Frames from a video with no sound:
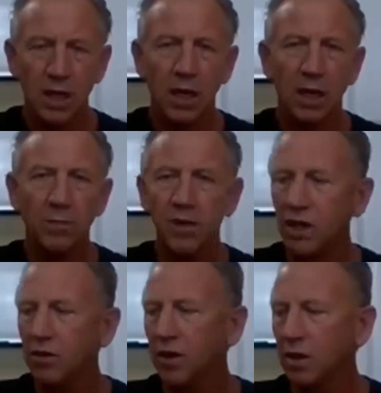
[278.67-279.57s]
The
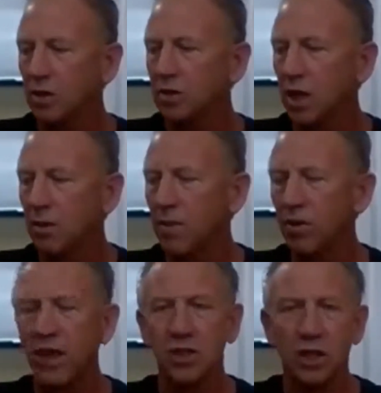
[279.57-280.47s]
other thing I want to talk about
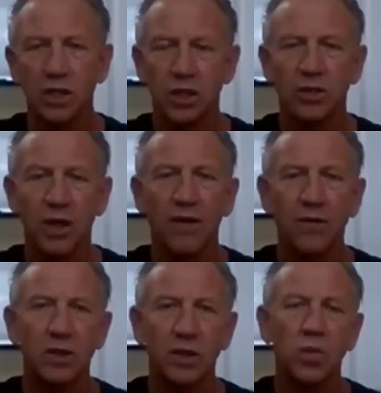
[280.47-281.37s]
with that is
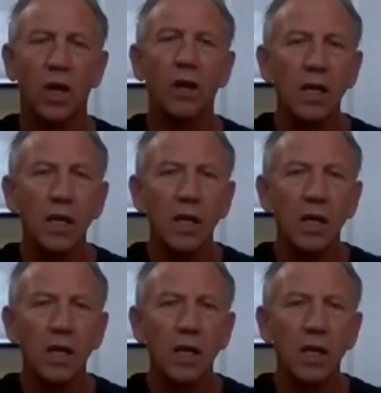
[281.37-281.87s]
traffic as well.